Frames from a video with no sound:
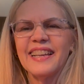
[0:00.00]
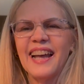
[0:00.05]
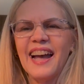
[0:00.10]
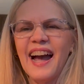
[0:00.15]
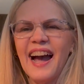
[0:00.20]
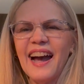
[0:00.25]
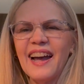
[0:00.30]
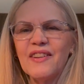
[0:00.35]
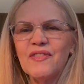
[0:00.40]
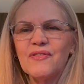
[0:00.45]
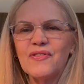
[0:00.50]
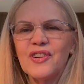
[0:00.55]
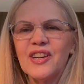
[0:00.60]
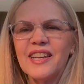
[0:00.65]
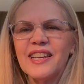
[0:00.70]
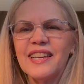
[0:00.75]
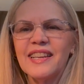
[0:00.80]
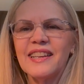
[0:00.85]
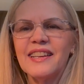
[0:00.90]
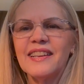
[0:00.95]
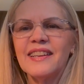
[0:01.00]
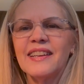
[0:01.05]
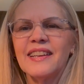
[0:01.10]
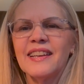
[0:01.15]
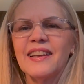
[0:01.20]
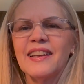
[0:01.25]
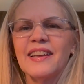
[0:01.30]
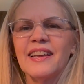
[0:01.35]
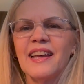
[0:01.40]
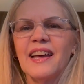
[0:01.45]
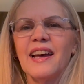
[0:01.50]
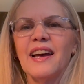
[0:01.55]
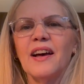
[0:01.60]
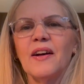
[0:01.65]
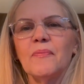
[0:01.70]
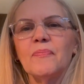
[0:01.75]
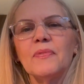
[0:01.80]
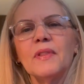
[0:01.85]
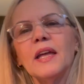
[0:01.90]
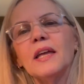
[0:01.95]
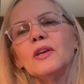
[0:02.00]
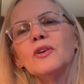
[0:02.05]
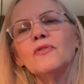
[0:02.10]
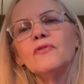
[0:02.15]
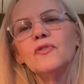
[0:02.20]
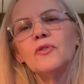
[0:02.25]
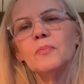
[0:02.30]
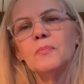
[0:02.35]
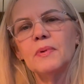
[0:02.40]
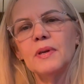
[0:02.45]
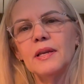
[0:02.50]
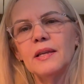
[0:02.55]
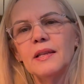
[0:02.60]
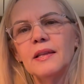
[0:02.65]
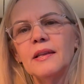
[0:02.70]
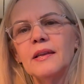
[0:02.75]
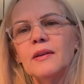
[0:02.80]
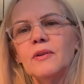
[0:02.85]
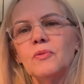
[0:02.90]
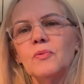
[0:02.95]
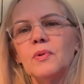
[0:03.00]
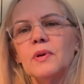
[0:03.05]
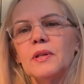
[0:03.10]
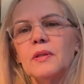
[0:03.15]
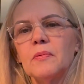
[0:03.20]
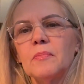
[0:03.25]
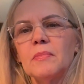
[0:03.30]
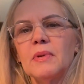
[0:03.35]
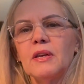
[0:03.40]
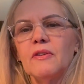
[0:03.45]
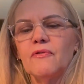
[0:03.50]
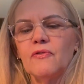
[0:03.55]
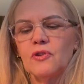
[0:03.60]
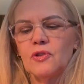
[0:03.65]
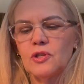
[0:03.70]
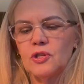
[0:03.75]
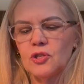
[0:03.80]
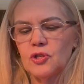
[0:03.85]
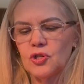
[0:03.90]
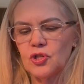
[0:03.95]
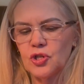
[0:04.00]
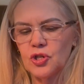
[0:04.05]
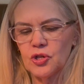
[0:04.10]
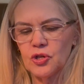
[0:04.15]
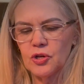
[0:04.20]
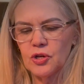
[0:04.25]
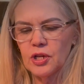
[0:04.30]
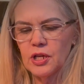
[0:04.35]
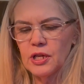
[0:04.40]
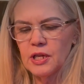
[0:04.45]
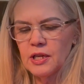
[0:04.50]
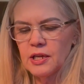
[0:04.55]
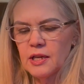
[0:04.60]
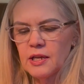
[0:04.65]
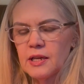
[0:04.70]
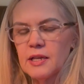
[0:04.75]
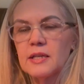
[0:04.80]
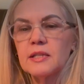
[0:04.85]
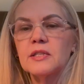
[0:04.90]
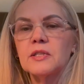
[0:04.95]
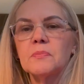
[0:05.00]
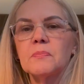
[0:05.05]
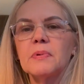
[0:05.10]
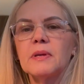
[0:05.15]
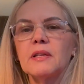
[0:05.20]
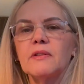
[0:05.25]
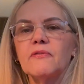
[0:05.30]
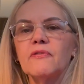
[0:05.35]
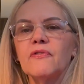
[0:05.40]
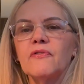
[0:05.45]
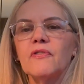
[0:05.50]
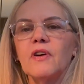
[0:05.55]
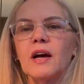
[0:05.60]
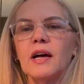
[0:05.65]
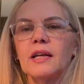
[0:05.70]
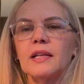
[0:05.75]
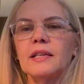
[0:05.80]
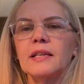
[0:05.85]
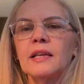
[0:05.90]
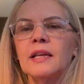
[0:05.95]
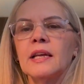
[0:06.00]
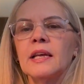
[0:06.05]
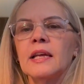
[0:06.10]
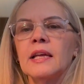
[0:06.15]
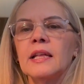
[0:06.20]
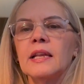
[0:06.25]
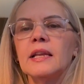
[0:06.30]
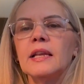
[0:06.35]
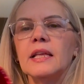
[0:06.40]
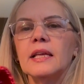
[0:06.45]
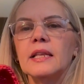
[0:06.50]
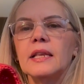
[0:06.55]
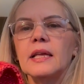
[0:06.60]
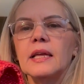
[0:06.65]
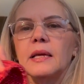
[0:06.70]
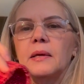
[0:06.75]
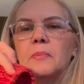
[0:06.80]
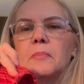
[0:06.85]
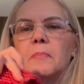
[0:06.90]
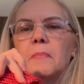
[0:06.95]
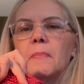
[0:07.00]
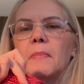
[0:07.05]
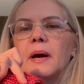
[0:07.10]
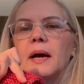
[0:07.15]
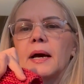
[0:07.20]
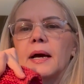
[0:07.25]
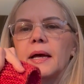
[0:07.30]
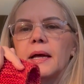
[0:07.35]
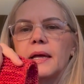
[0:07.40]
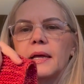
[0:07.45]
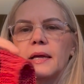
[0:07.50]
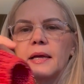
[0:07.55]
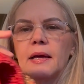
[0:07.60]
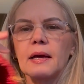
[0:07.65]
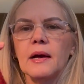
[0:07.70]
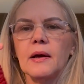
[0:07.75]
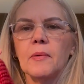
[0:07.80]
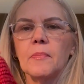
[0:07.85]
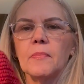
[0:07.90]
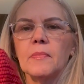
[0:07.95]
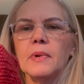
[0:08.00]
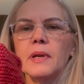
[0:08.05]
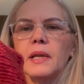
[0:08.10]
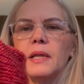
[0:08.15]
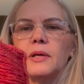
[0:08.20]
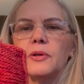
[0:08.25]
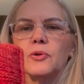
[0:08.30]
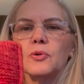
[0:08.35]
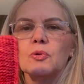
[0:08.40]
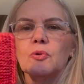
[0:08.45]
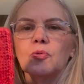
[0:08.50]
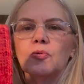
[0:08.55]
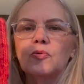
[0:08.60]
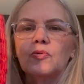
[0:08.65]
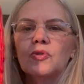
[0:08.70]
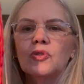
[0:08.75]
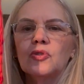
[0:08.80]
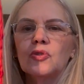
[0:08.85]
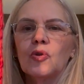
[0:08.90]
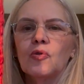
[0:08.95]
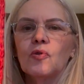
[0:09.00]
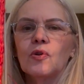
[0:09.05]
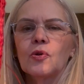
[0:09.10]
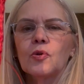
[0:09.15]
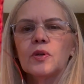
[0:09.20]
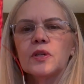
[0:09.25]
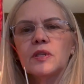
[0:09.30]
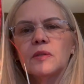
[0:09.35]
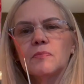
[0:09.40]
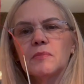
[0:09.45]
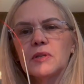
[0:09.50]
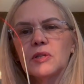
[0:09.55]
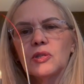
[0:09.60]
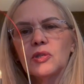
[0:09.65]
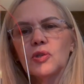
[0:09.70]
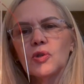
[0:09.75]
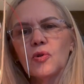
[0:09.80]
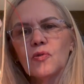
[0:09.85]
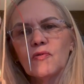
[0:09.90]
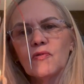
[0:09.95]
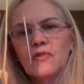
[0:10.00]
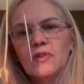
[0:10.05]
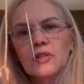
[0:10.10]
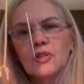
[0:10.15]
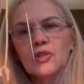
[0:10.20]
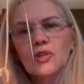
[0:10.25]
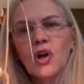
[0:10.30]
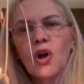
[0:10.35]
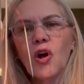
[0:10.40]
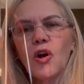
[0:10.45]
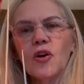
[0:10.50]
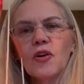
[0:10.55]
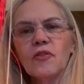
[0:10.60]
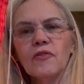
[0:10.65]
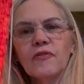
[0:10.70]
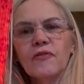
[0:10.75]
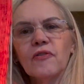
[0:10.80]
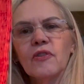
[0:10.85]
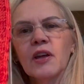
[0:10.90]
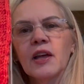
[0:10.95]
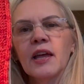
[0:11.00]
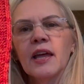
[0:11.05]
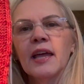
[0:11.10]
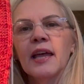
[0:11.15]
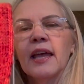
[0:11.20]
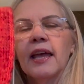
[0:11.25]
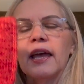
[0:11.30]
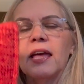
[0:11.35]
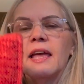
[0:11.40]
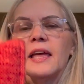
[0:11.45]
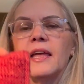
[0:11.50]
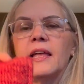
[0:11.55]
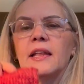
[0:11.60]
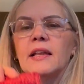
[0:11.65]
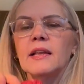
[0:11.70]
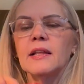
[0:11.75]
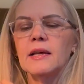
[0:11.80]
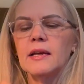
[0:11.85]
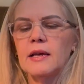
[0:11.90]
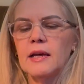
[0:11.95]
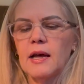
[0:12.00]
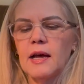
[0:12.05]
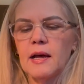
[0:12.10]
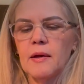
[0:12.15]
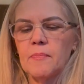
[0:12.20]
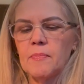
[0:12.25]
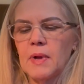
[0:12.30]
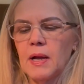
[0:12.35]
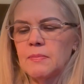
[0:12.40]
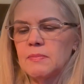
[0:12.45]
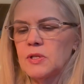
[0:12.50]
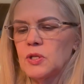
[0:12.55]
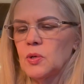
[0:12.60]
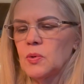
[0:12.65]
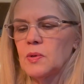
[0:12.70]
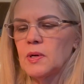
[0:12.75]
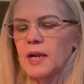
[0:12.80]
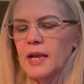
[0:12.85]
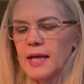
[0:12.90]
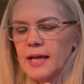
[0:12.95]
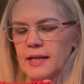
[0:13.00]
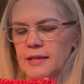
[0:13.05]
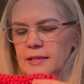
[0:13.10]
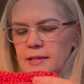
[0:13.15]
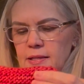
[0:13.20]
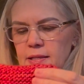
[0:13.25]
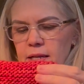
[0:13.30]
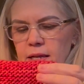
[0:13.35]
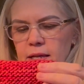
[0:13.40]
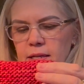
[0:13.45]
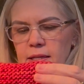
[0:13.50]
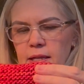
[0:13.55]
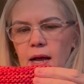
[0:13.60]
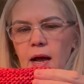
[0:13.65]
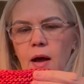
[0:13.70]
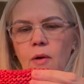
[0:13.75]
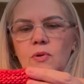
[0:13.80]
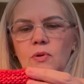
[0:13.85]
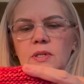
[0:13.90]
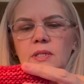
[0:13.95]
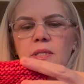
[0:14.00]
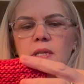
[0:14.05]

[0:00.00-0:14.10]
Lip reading: Hi friend, thank you for being here with me for this journey. It's been fun knitting my little Christmas Sophie scarf, and I'm so glad that I was